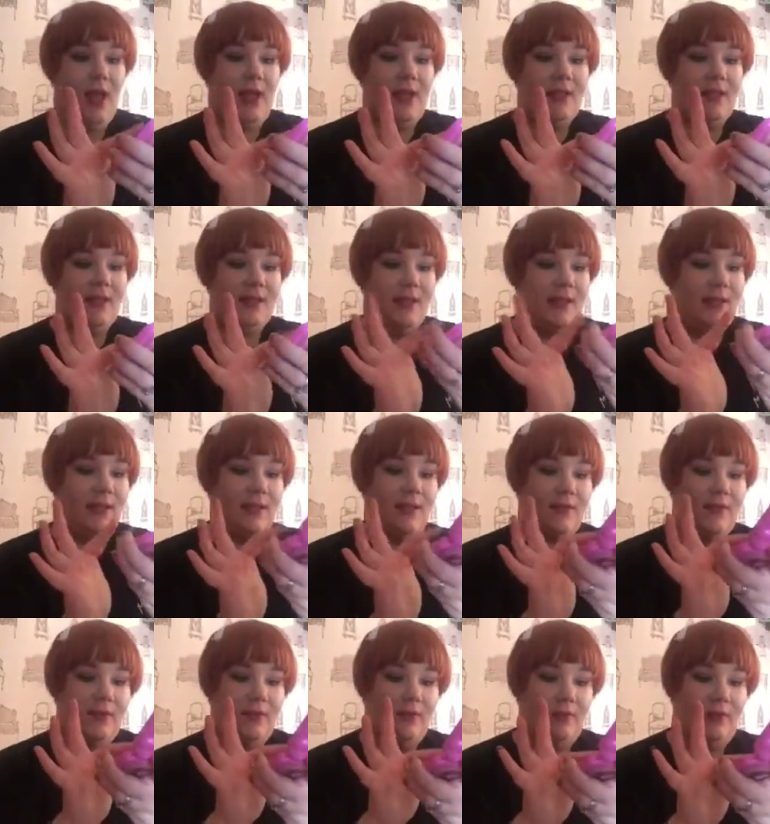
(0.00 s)
Icing.
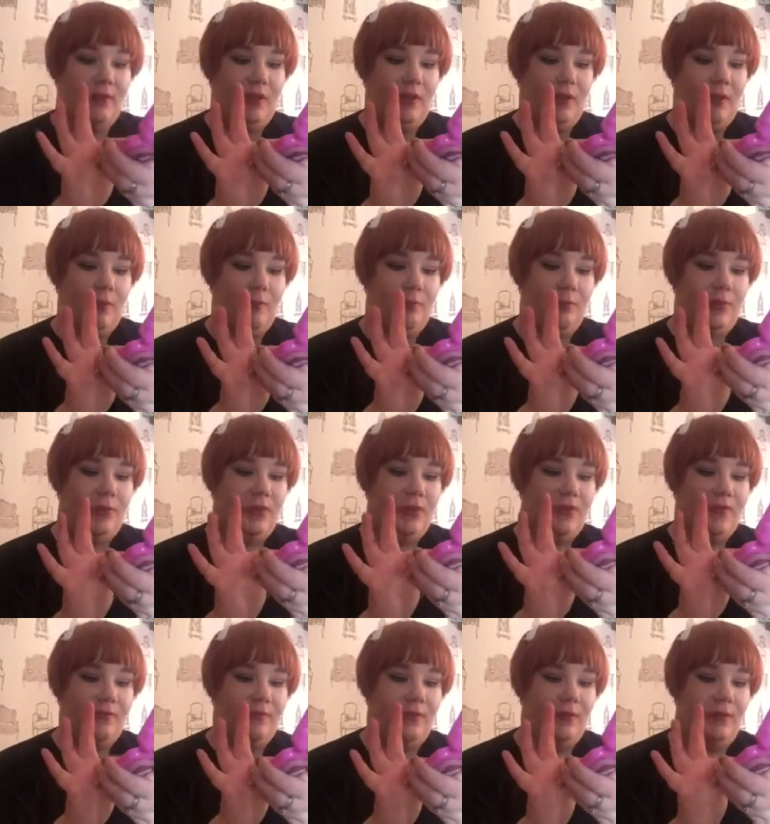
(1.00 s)
This is a really
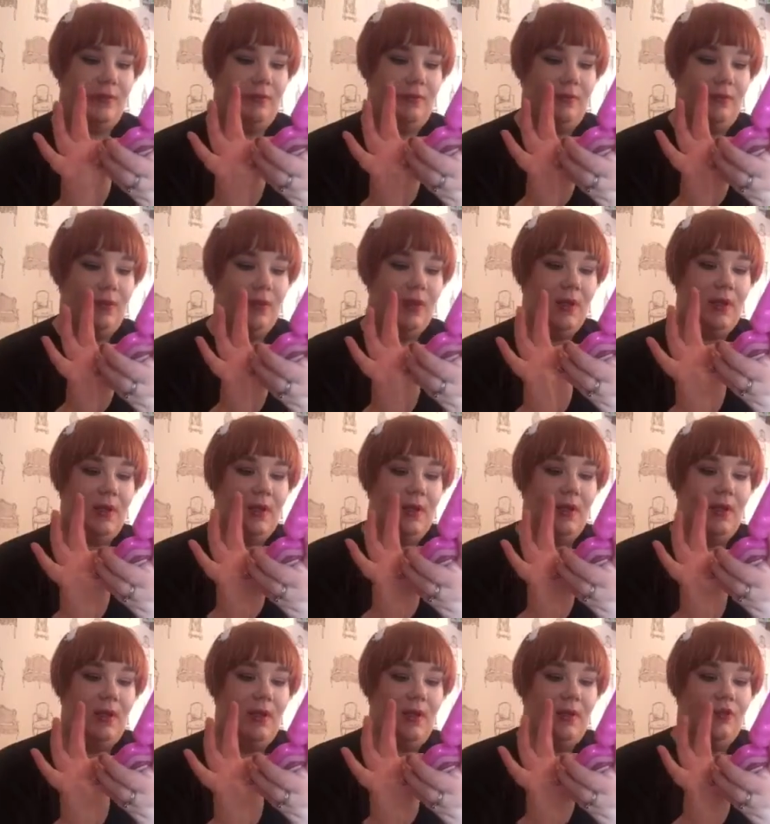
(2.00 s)
beautiful
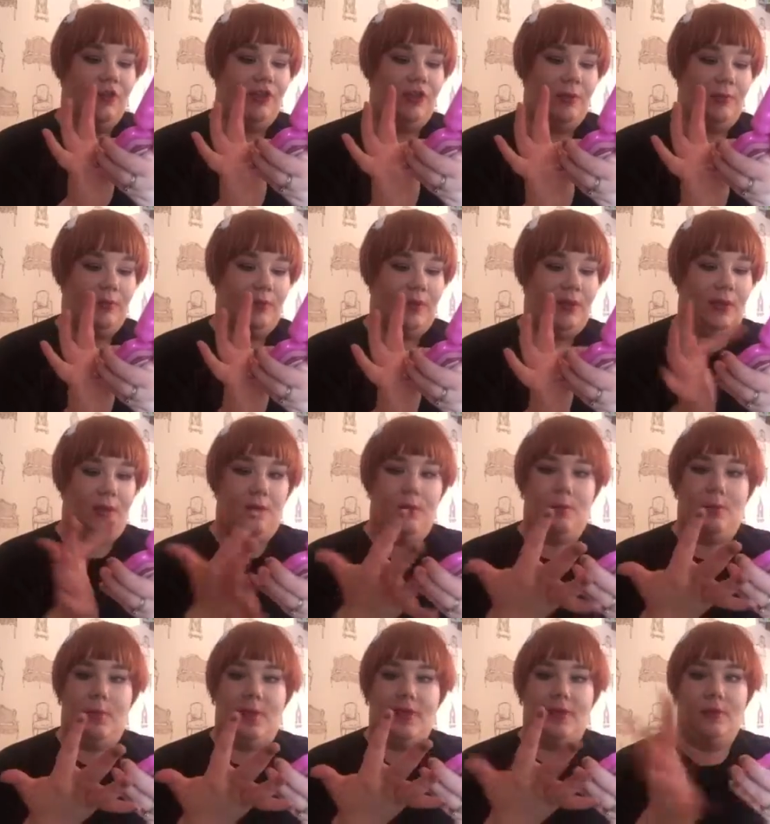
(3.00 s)
shimmery
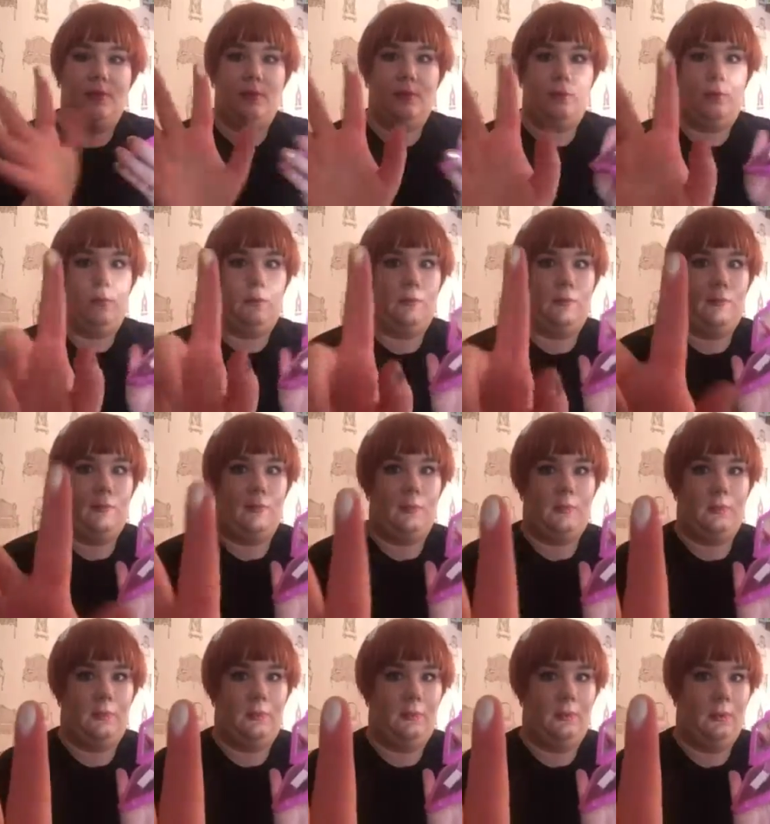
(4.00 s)
white. oh,
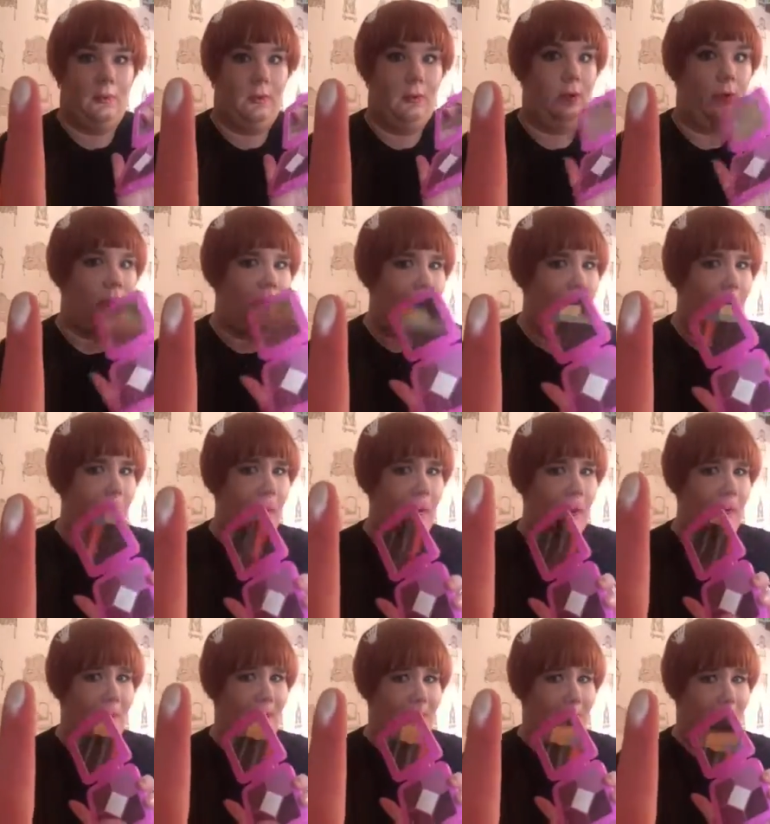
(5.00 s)
oh, oh,
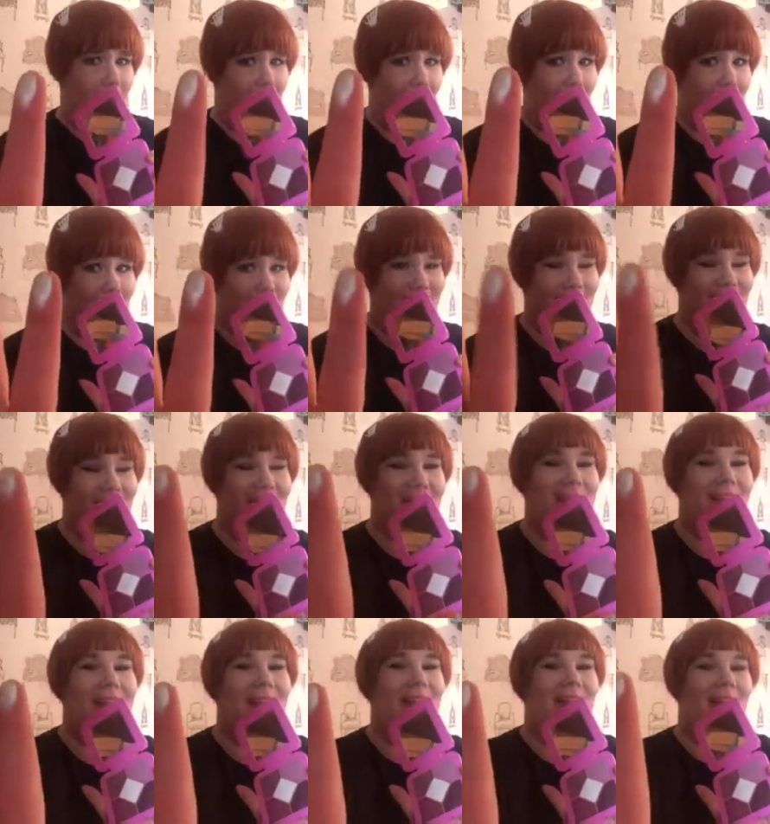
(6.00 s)
oh my
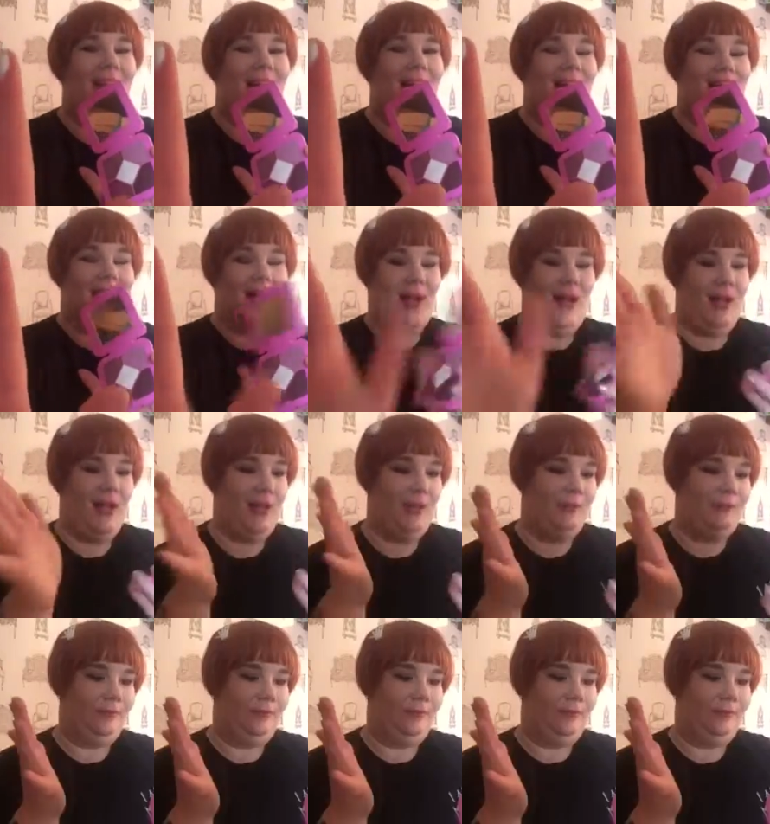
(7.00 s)
god.